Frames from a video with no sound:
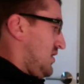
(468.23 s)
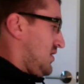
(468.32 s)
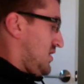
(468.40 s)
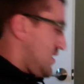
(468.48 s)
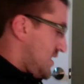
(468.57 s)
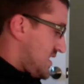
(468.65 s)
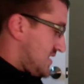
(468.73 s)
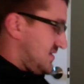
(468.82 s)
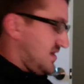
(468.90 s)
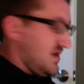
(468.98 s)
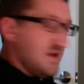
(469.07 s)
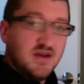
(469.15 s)
All
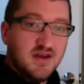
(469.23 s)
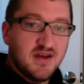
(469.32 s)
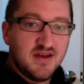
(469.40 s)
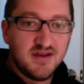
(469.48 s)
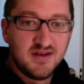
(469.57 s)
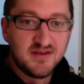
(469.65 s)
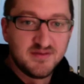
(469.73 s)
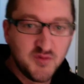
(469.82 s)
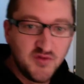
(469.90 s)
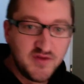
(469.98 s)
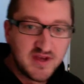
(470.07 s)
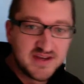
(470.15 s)
right,
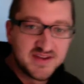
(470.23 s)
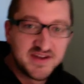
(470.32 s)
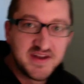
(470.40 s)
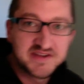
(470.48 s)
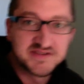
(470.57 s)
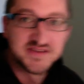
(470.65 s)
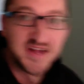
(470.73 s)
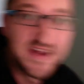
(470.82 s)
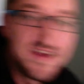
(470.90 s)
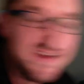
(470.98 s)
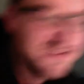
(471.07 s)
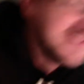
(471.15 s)
moving on to the next slide.